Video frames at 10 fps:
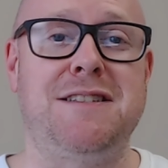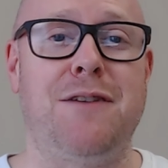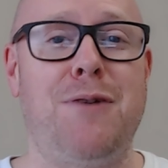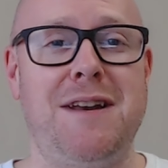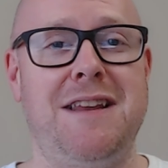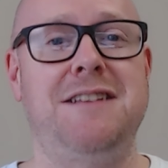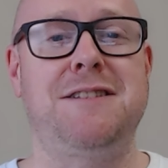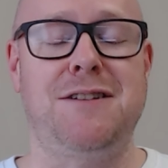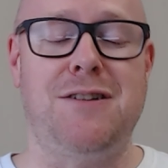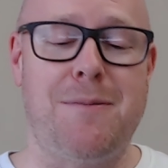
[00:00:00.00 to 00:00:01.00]
I want this
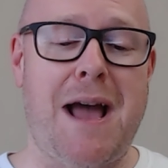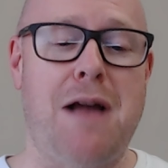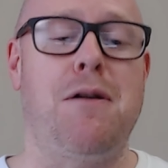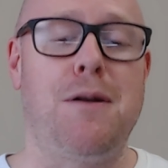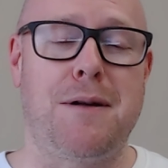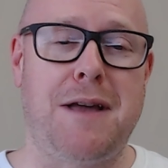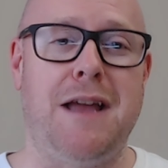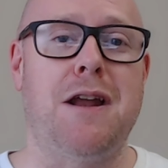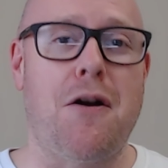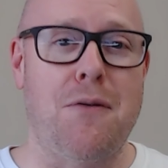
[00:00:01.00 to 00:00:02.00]
to come out
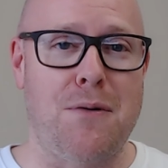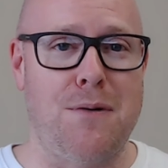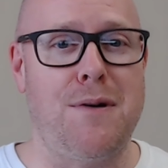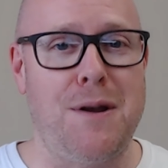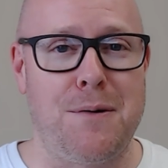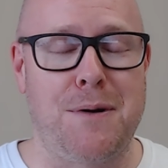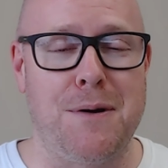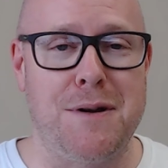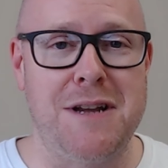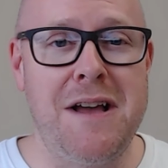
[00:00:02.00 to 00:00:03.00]
looking real
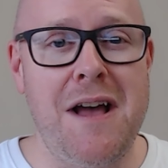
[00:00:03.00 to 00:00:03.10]
good.